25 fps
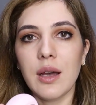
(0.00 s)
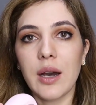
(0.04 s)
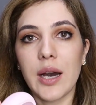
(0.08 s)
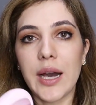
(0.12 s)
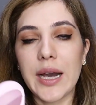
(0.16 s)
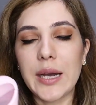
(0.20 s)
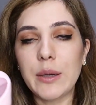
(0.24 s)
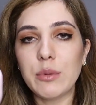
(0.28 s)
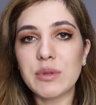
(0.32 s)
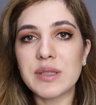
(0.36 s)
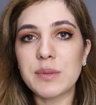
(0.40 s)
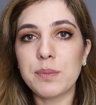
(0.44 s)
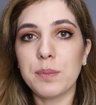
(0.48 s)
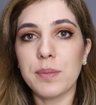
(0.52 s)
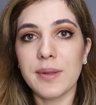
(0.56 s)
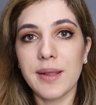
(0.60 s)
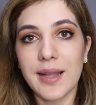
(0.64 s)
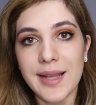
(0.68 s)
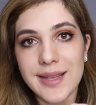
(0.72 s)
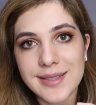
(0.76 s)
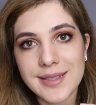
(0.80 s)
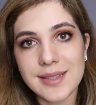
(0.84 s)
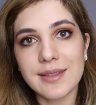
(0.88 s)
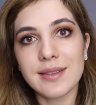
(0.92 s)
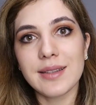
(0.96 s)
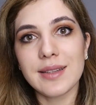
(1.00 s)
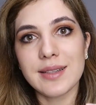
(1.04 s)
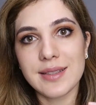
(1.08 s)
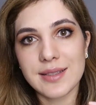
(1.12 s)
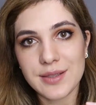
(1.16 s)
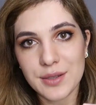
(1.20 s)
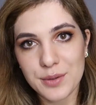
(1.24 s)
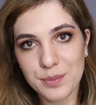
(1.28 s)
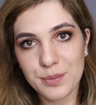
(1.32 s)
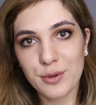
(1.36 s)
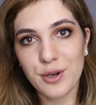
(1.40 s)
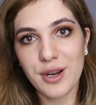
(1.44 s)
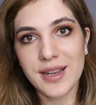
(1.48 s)
I was pleasantly
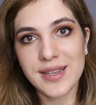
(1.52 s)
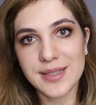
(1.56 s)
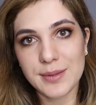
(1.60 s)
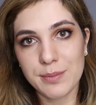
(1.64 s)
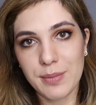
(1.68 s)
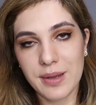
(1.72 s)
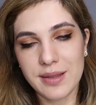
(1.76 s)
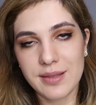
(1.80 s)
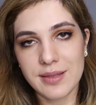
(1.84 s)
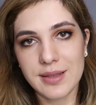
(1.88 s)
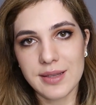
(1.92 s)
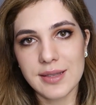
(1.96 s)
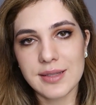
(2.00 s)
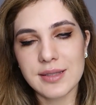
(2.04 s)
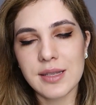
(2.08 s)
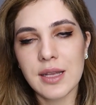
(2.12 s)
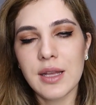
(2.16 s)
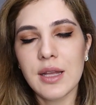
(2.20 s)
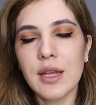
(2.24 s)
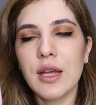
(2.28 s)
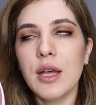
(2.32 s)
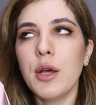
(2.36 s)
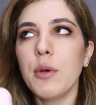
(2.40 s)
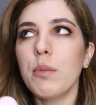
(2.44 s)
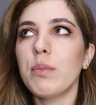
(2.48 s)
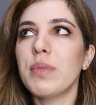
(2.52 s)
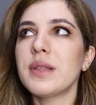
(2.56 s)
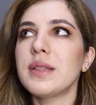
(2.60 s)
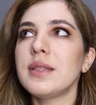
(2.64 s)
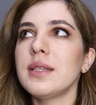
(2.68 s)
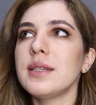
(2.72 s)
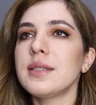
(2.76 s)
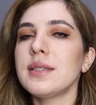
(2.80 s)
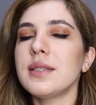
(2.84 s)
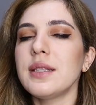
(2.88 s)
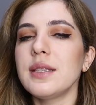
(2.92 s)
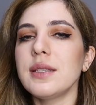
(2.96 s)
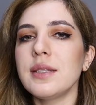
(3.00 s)
surprised by this, but
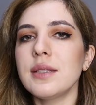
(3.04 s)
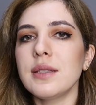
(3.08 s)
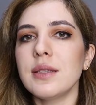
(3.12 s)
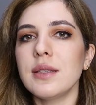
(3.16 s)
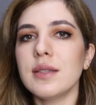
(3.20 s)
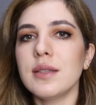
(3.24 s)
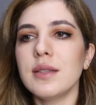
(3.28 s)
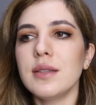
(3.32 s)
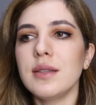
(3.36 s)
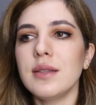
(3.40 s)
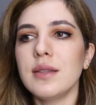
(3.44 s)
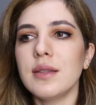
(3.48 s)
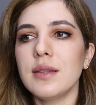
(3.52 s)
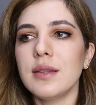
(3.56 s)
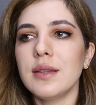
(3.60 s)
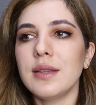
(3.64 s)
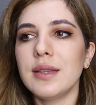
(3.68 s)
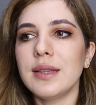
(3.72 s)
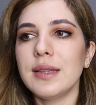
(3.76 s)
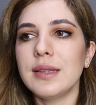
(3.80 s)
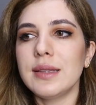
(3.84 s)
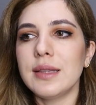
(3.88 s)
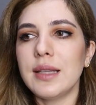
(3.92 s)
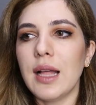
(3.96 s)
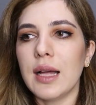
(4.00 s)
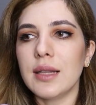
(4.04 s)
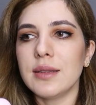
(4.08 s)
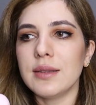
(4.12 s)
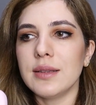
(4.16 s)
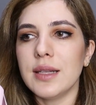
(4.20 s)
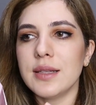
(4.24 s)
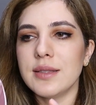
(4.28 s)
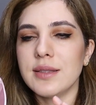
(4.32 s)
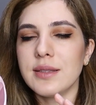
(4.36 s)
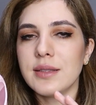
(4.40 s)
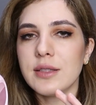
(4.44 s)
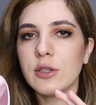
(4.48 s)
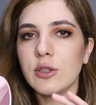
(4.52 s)
this is not
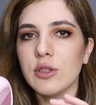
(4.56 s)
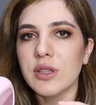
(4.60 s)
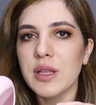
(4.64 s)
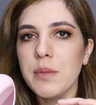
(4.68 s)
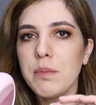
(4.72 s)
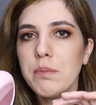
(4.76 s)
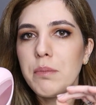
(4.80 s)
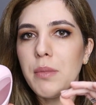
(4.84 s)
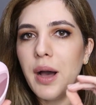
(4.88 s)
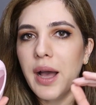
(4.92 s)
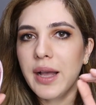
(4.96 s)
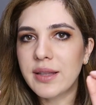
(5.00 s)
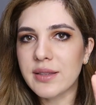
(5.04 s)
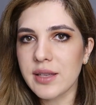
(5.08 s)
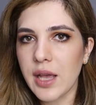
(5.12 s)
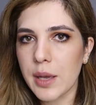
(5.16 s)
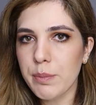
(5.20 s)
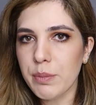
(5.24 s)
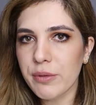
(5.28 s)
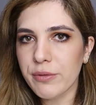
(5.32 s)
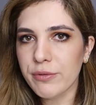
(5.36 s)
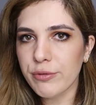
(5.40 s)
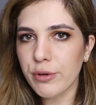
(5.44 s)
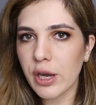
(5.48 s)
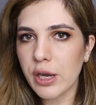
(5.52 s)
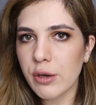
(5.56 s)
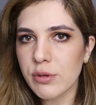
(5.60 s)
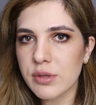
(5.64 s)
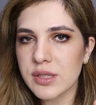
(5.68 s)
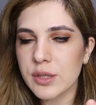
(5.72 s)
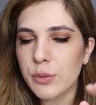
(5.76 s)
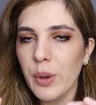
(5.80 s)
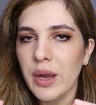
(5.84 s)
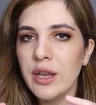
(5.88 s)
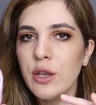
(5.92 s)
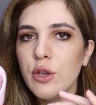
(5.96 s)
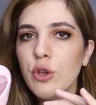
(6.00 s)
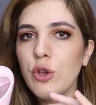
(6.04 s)
necessarily my type of fragrance,
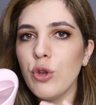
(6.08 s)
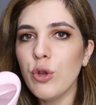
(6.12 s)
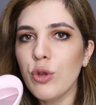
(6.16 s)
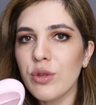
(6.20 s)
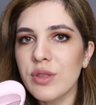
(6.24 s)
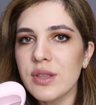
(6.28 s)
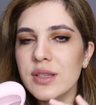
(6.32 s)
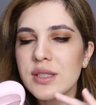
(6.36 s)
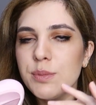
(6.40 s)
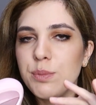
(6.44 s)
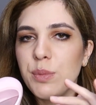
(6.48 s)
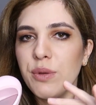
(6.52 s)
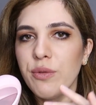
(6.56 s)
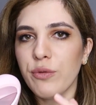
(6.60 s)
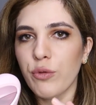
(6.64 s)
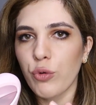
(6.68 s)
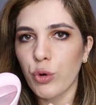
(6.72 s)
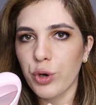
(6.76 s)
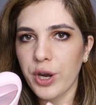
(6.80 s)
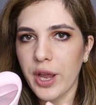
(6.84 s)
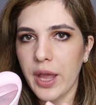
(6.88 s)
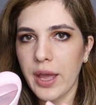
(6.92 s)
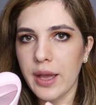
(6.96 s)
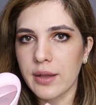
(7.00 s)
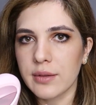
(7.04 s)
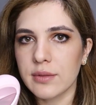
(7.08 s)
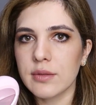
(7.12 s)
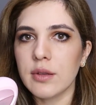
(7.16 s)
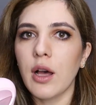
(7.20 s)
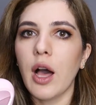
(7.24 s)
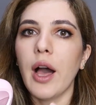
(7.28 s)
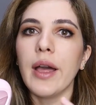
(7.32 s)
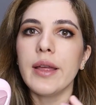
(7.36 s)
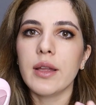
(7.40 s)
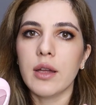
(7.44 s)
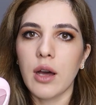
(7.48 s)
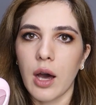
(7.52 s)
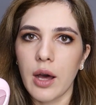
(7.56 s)
so I knew this beforehand.
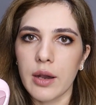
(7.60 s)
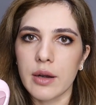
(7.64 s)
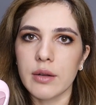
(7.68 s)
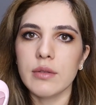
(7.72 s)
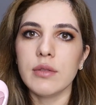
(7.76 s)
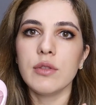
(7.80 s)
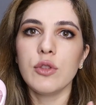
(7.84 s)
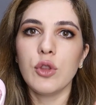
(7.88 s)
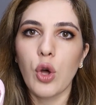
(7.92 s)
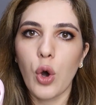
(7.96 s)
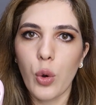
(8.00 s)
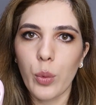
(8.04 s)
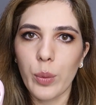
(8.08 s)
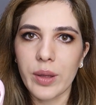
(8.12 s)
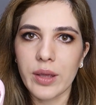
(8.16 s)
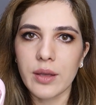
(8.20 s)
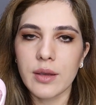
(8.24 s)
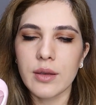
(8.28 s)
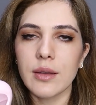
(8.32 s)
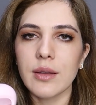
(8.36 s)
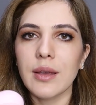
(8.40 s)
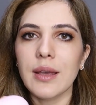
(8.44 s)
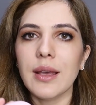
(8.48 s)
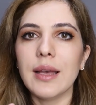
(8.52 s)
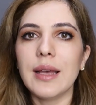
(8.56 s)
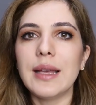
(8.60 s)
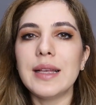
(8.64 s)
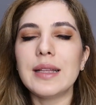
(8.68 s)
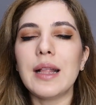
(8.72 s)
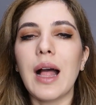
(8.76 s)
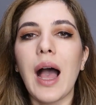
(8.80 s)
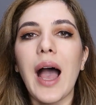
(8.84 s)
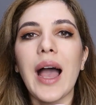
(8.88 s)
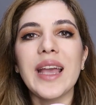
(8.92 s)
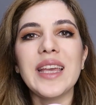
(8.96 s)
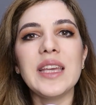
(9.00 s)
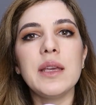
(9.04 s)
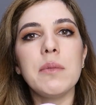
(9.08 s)
I got it knowing. It,
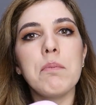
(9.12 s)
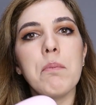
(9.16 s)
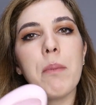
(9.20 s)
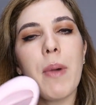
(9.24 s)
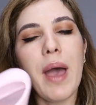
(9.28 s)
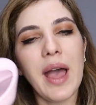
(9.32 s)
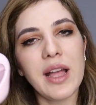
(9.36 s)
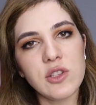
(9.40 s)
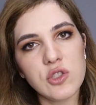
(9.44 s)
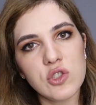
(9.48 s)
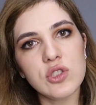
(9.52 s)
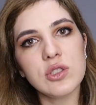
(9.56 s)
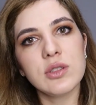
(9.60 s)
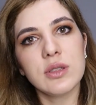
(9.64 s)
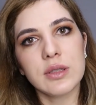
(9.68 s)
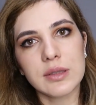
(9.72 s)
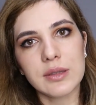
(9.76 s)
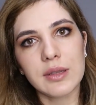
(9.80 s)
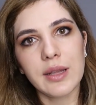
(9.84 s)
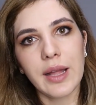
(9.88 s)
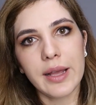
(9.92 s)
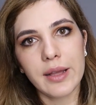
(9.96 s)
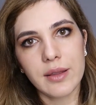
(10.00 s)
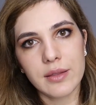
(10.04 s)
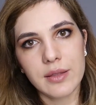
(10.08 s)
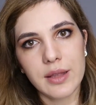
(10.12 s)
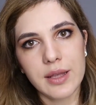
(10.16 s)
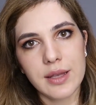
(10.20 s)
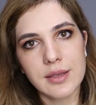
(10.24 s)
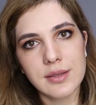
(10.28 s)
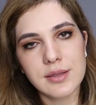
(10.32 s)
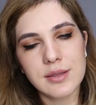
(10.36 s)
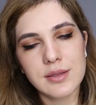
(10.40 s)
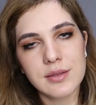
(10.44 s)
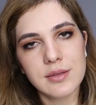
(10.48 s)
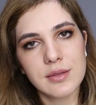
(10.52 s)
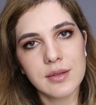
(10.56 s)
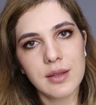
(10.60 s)
I imagined it like
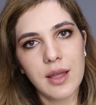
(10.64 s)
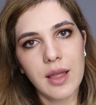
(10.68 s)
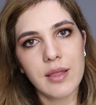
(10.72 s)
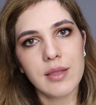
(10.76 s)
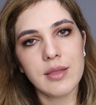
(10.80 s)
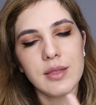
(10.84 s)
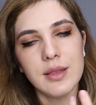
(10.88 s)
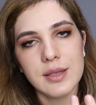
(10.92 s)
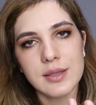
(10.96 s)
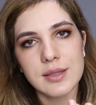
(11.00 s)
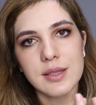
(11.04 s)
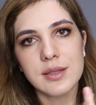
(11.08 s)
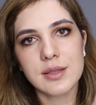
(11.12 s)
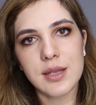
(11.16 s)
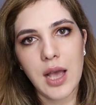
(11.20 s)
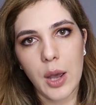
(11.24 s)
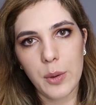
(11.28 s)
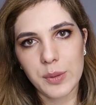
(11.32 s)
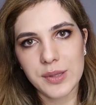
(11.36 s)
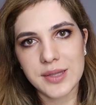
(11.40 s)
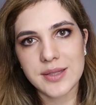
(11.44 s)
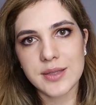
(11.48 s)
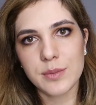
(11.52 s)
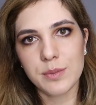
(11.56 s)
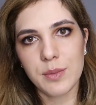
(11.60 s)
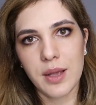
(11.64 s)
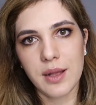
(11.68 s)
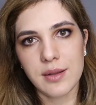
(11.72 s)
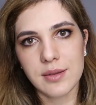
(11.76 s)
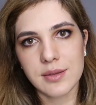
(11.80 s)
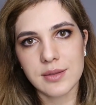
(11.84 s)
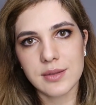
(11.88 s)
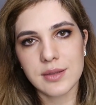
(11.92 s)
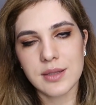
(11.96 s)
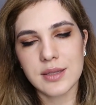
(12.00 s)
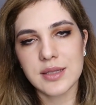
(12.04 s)
this, and this is how it smells.